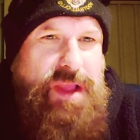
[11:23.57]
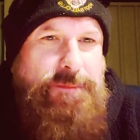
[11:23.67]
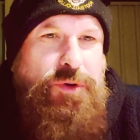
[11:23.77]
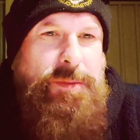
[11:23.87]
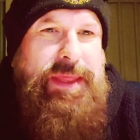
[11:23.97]

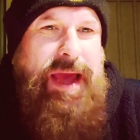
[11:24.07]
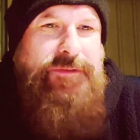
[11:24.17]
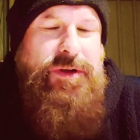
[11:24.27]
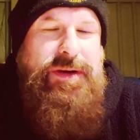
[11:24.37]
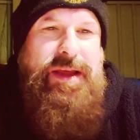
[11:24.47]
put them in the
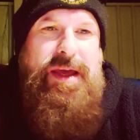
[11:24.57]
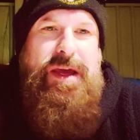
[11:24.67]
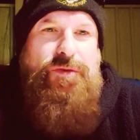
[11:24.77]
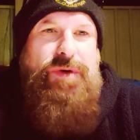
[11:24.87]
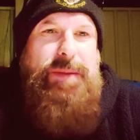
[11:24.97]
oven,
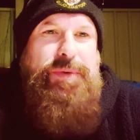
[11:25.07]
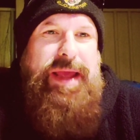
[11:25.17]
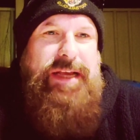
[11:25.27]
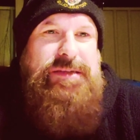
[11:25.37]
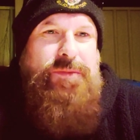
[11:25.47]
really
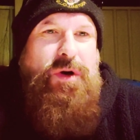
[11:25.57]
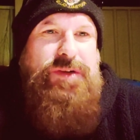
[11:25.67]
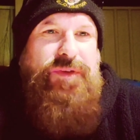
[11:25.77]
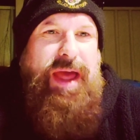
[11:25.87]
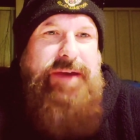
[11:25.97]
bring out some
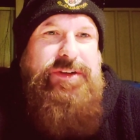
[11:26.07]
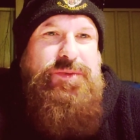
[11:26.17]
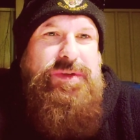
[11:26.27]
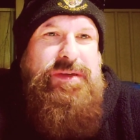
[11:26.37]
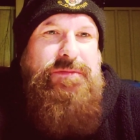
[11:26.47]
nice flavours
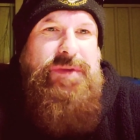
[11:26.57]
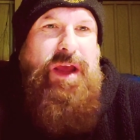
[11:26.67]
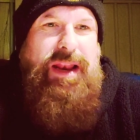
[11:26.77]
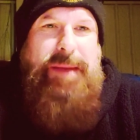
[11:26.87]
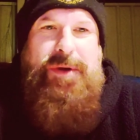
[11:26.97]
with some,
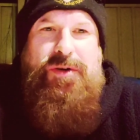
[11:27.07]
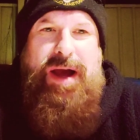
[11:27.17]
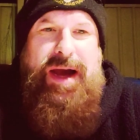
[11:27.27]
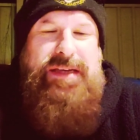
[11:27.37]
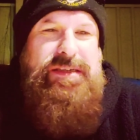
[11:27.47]

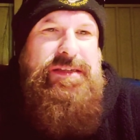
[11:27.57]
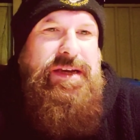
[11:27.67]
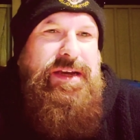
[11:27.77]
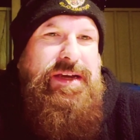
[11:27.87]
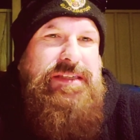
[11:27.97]
lemongrass,
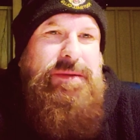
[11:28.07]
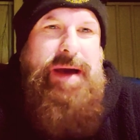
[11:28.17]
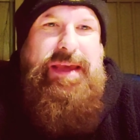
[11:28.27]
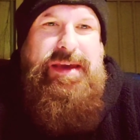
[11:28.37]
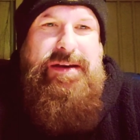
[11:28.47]
some
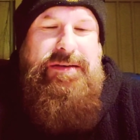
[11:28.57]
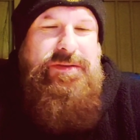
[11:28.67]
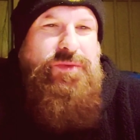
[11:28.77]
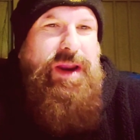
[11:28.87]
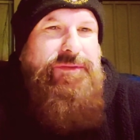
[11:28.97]
onion,
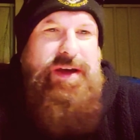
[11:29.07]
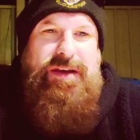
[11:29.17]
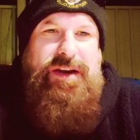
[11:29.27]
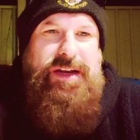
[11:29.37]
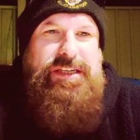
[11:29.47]
whatever,
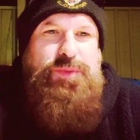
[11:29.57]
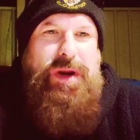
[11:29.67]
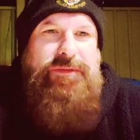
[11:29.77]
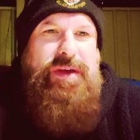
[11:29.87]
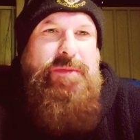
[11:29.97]
just
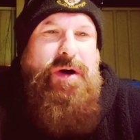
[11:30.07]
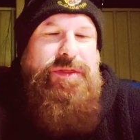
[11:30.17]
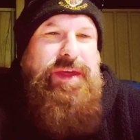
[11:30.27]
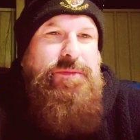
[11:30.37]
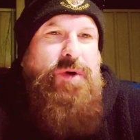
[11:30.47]
whatever you might
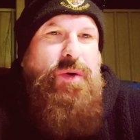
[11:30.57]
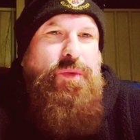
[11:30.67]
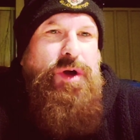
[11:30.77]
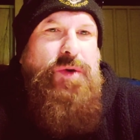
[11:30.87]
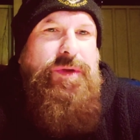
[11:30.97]
think might
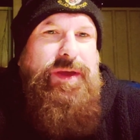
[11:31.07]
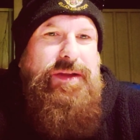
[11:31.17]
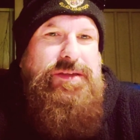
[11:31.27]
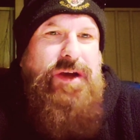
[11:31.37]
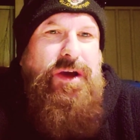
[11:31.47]
work with
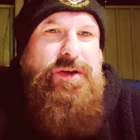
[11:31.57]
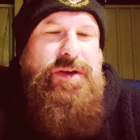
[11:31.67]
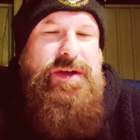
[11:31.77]
it. So